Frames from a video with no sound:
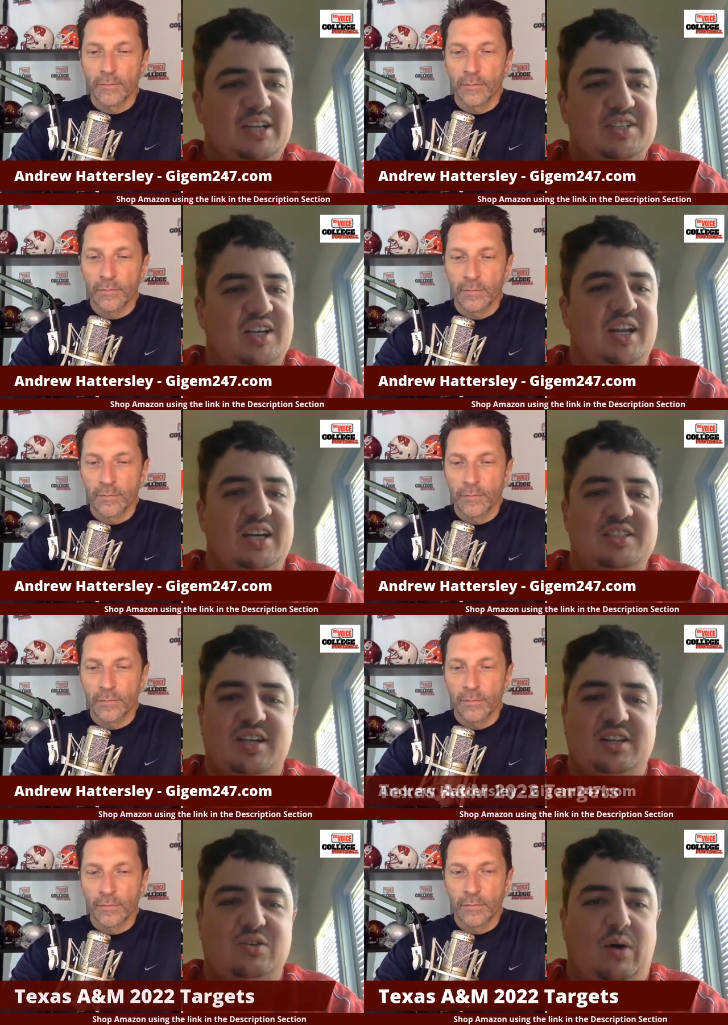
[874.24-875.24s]
Speaker 1: Henson
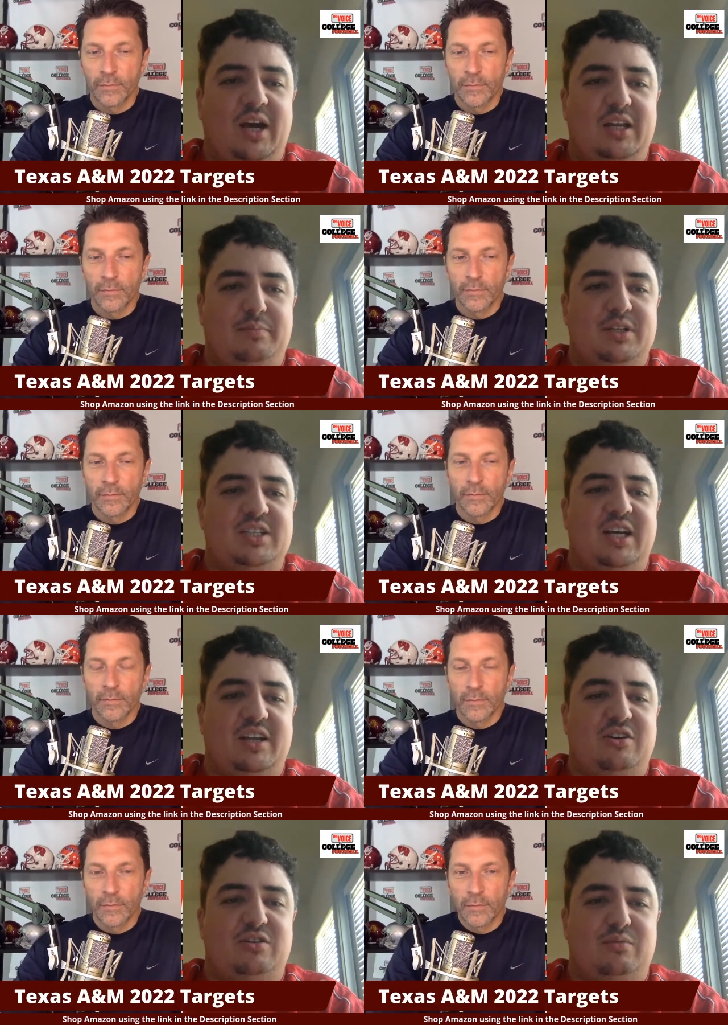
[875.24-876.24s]
has quietly put
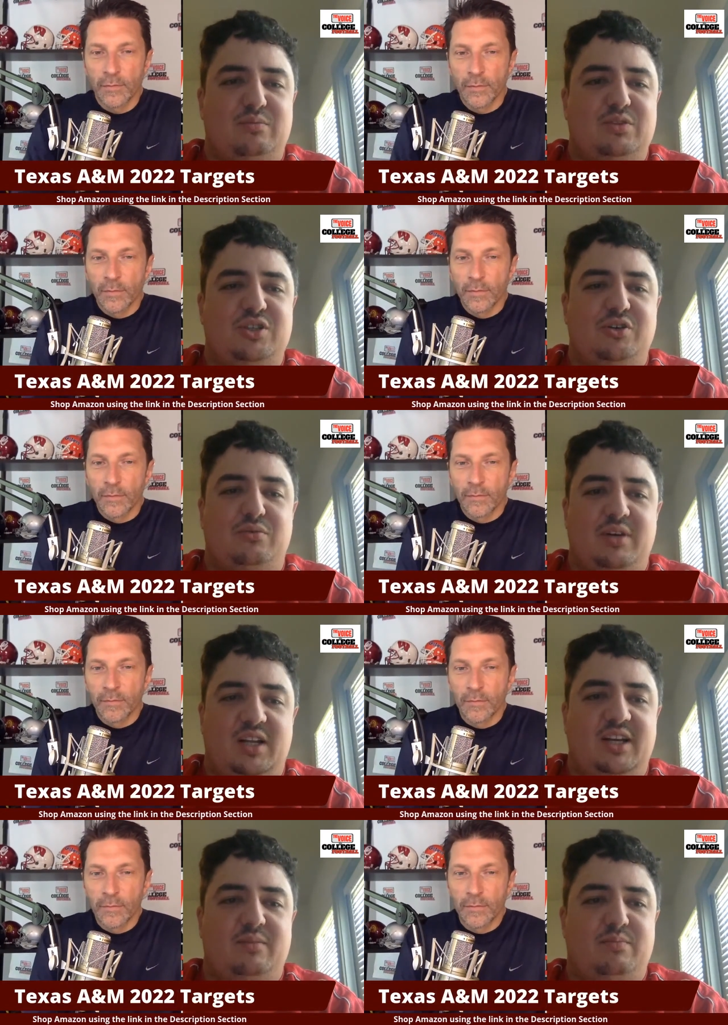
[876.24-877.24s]
together 2
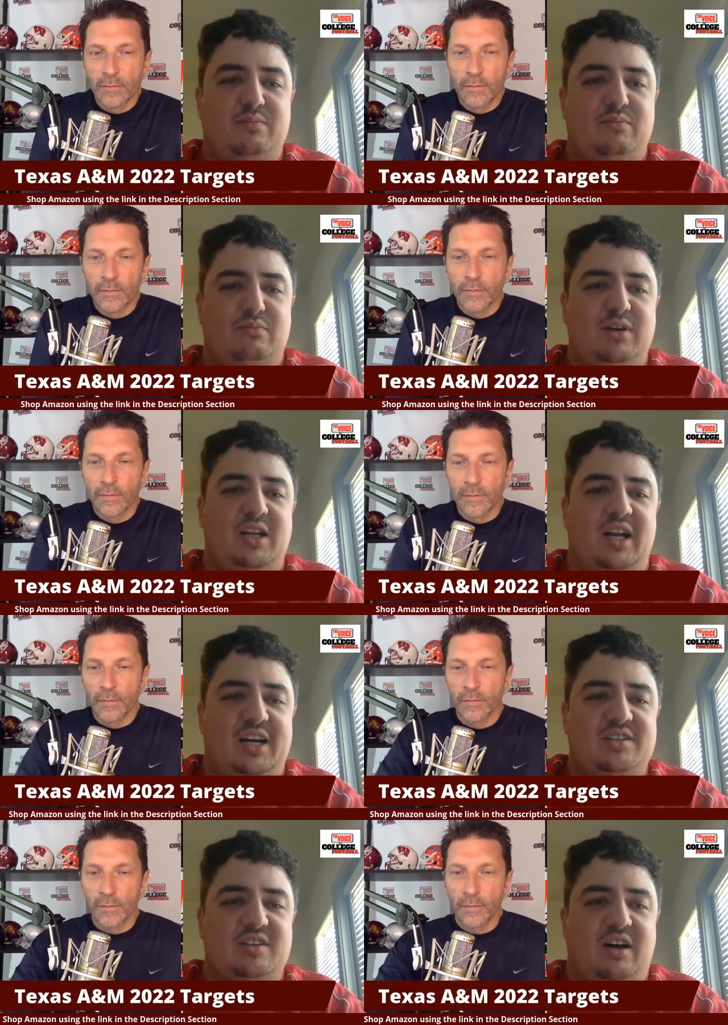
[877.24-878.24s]
really, really
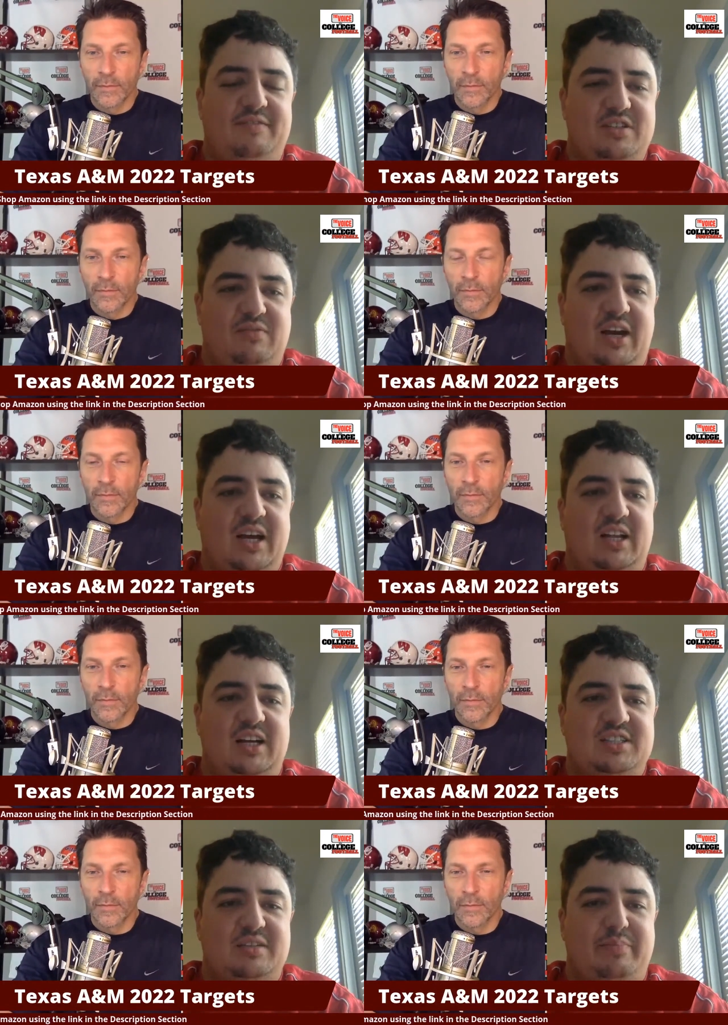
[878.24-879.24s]
nice offensive line
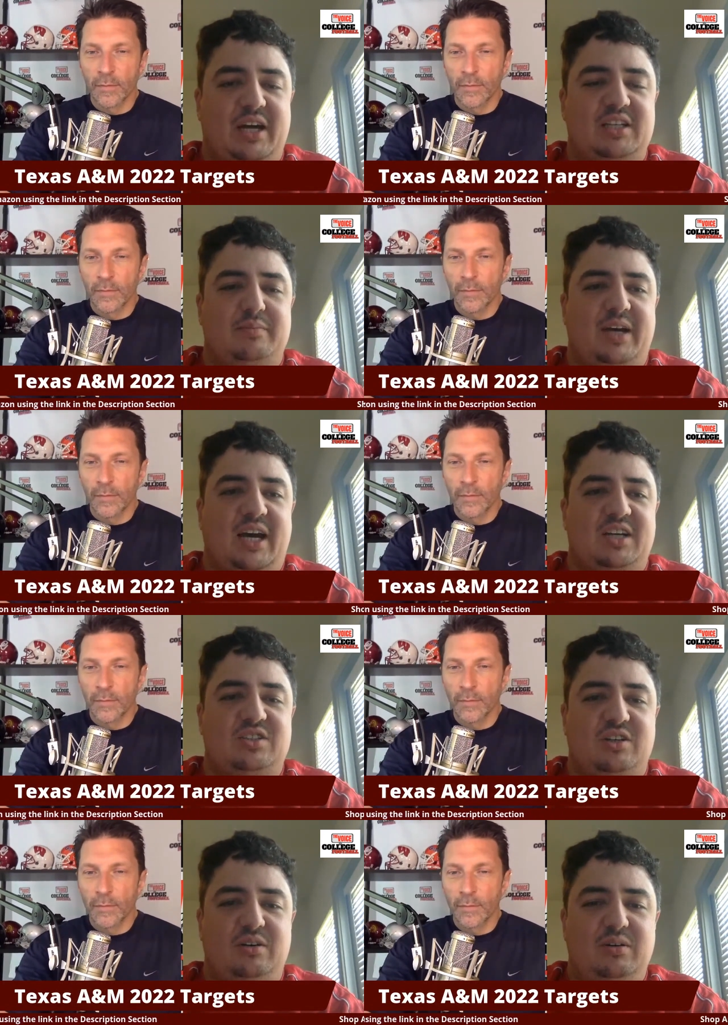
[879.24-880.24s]
classes back to back.
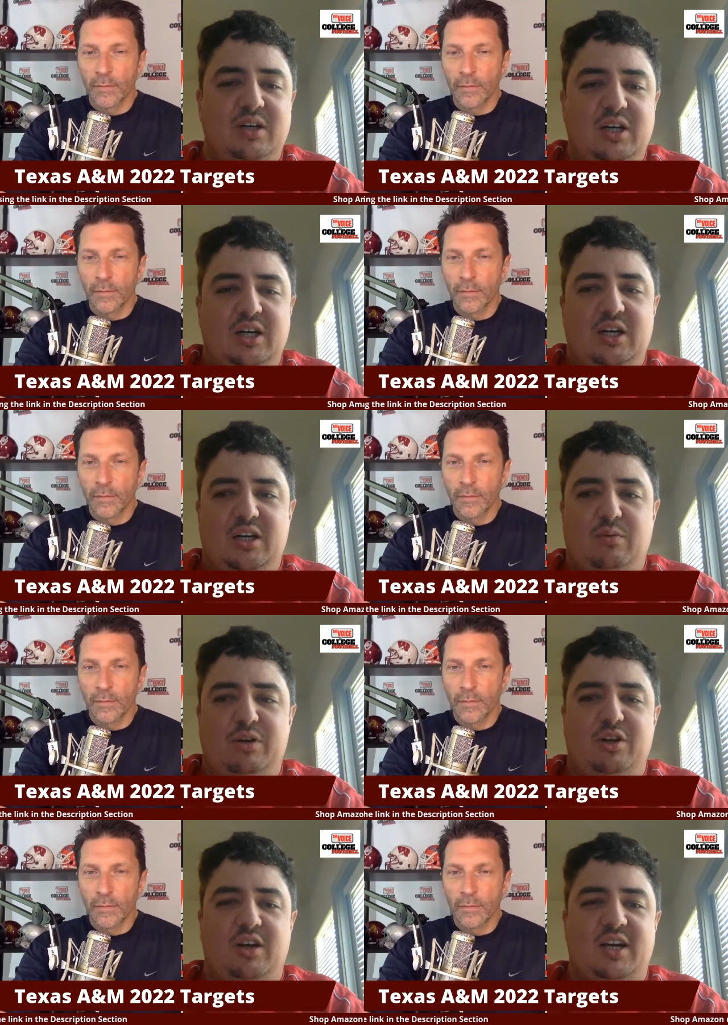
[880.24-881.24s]
So
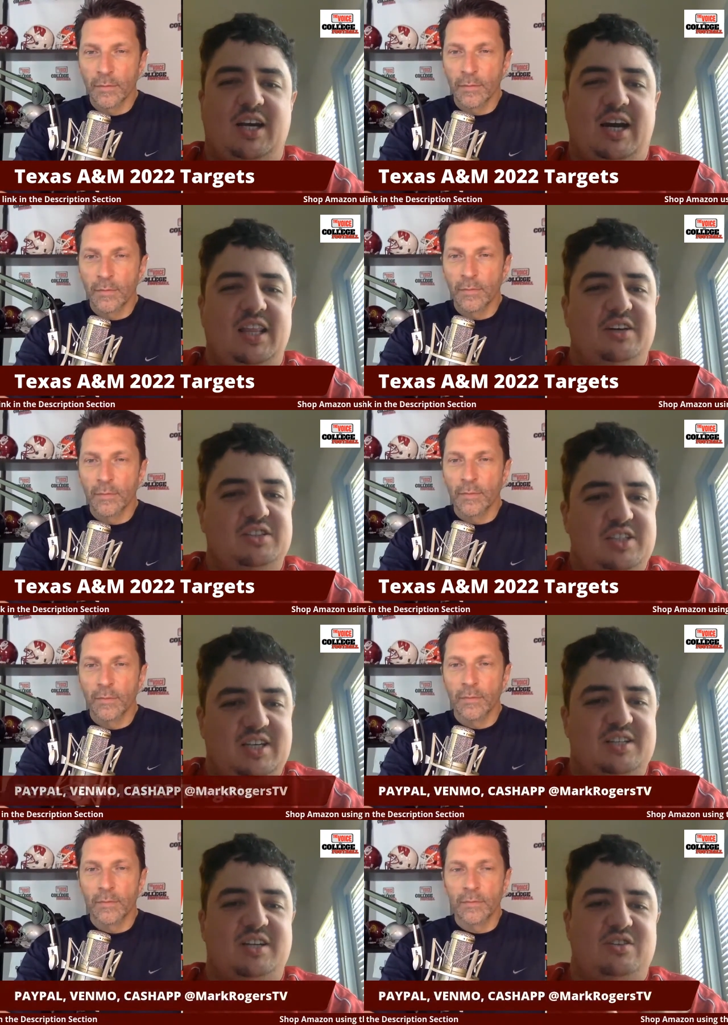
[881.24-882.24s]
when you look at kind of those
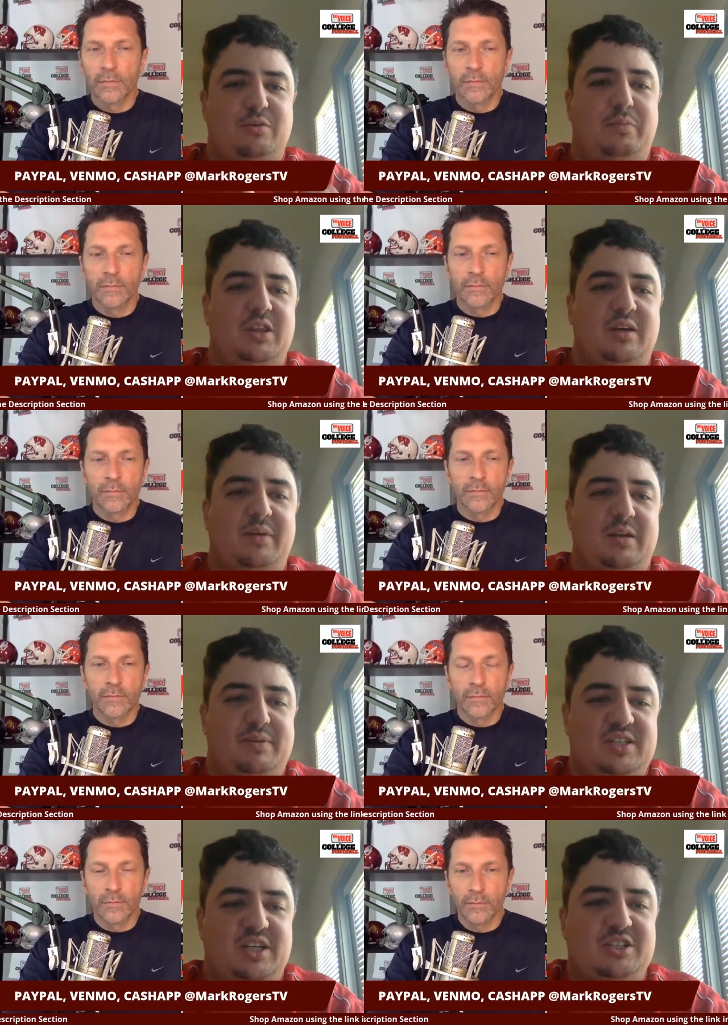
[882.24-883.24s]
assistants who put them in the
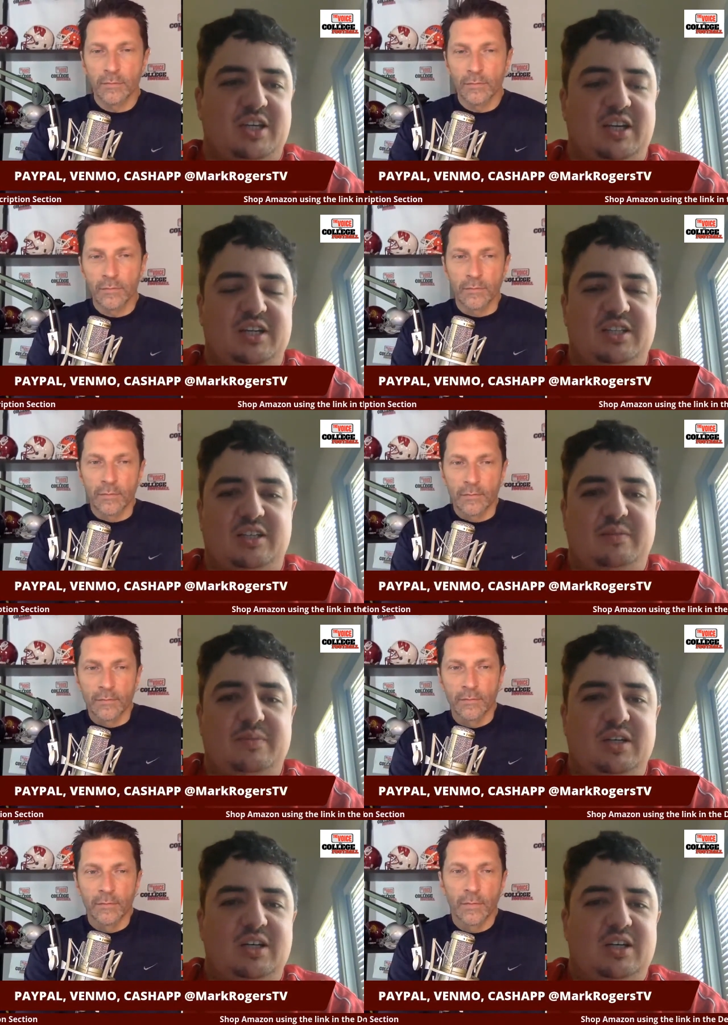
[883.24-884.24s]
position to
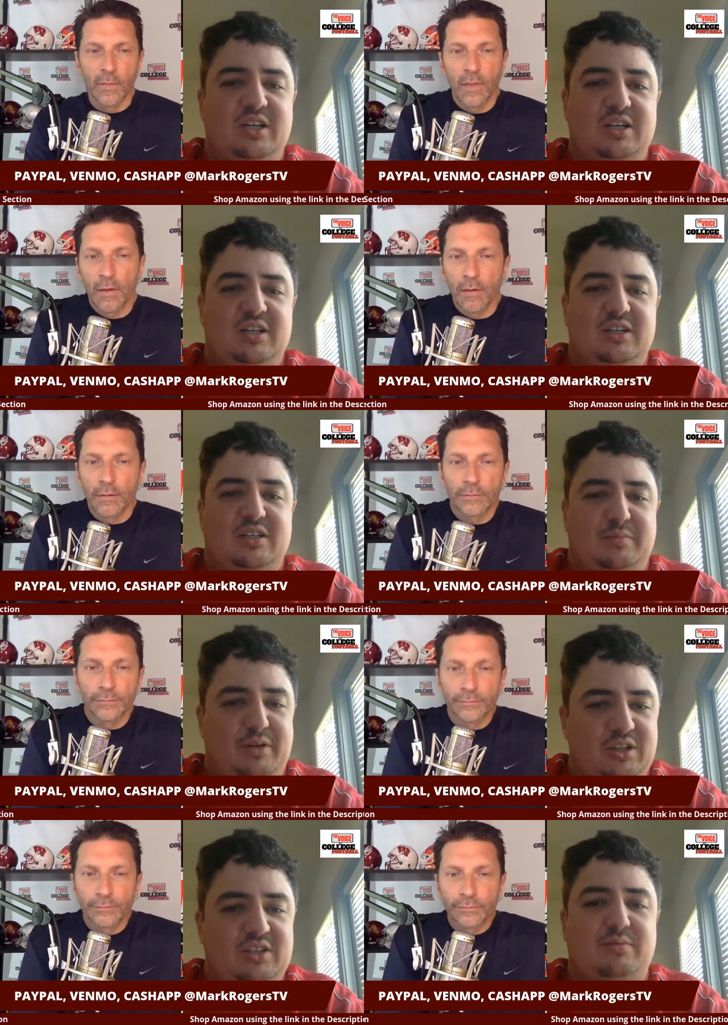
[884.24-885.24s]

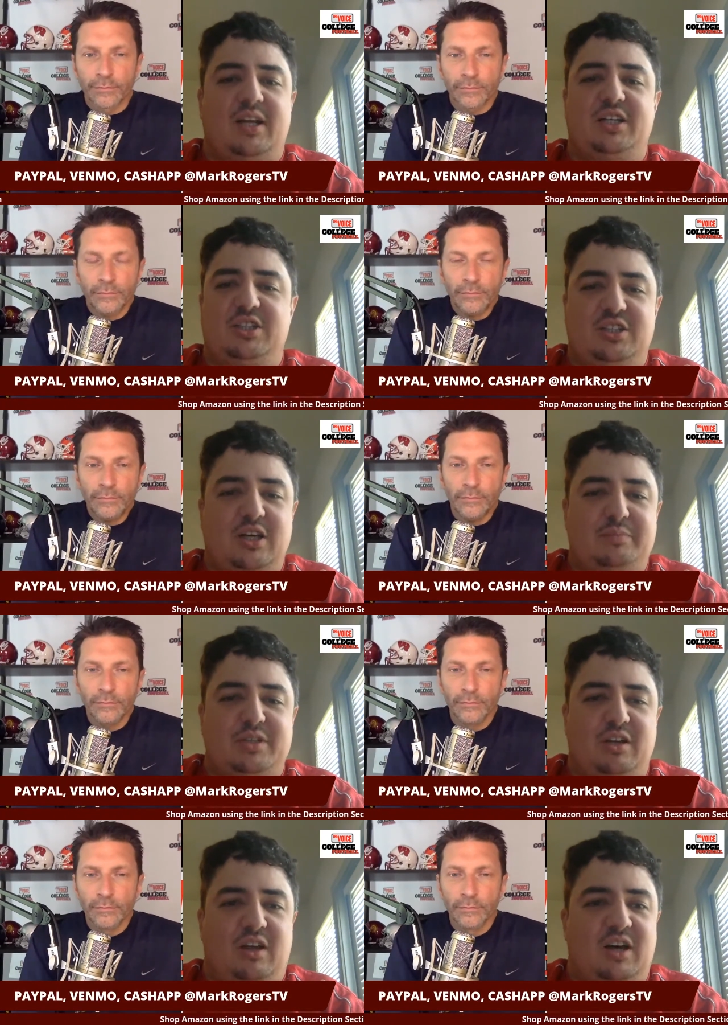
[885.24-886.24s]
build these relationships and